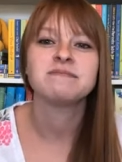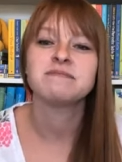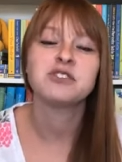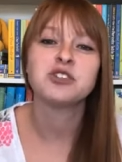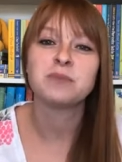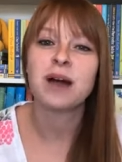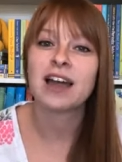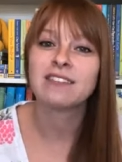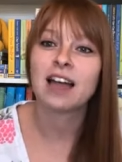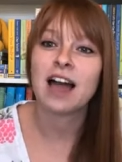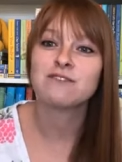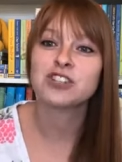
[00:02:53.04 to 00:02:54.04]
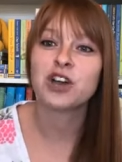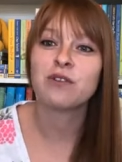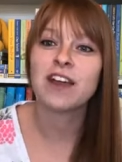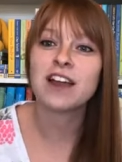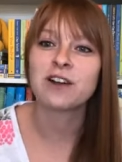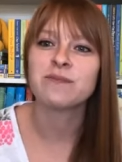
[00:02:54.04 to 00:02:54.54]
do my live show
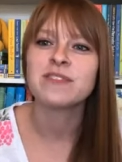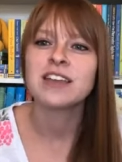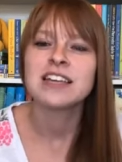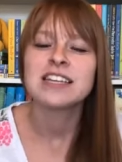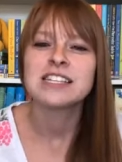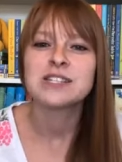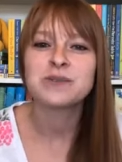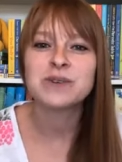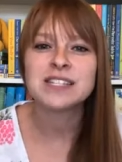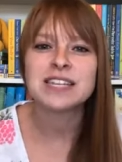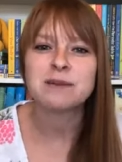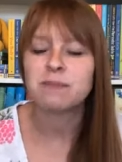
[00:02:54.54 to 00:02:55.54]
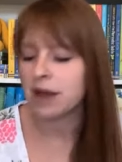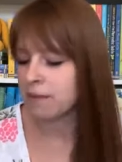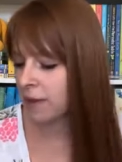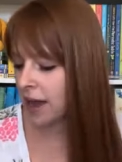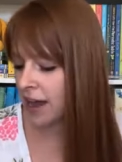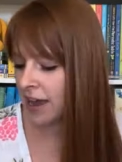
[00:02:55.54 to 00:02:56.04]
there. So we'll see. But
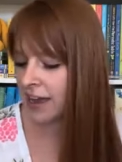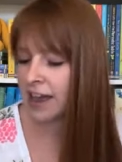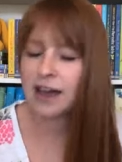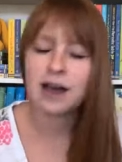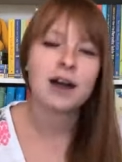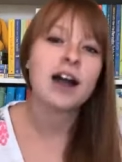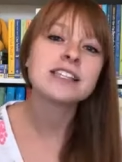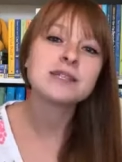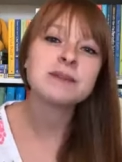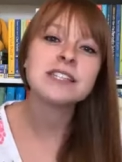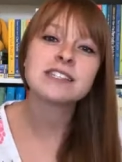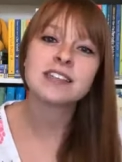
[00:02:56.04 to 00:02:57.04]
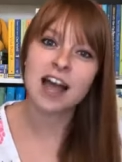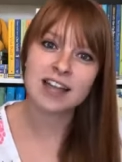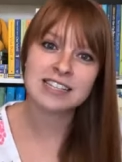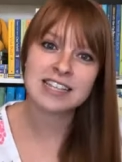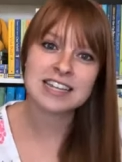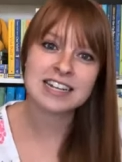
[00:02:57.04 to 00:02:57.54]
my uh, husband's
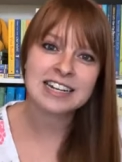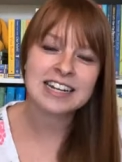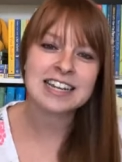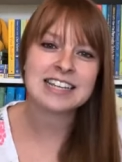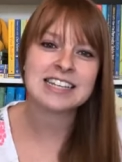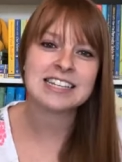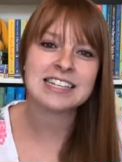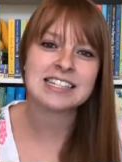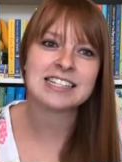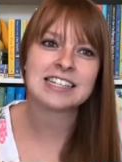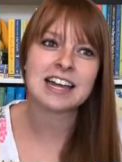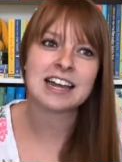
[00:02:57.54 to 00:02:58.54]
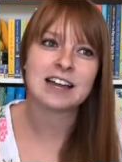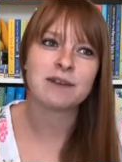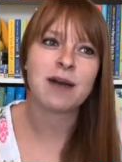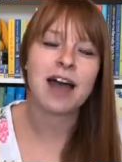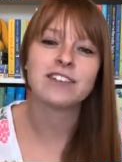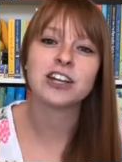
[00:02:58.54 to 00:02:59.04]
cousin is um,
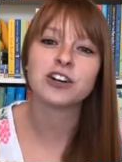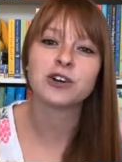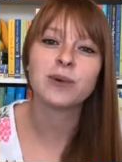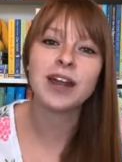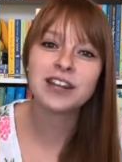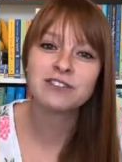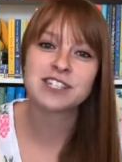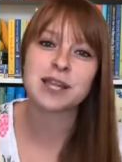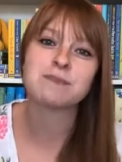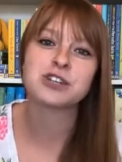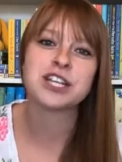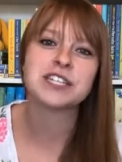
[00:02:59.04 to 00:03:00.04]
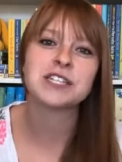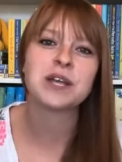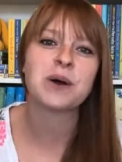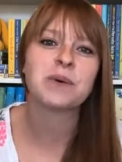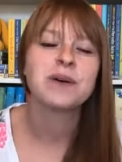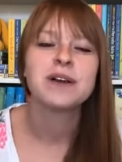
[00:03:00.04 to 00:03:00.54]
having her wedding reception.
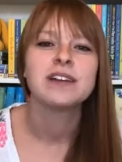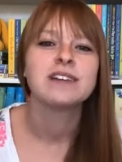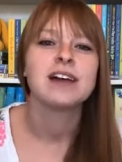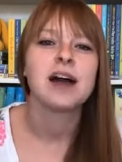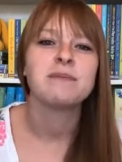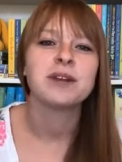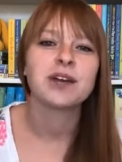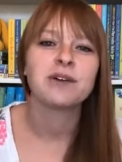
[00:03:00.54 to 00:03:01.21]
So I'm going to go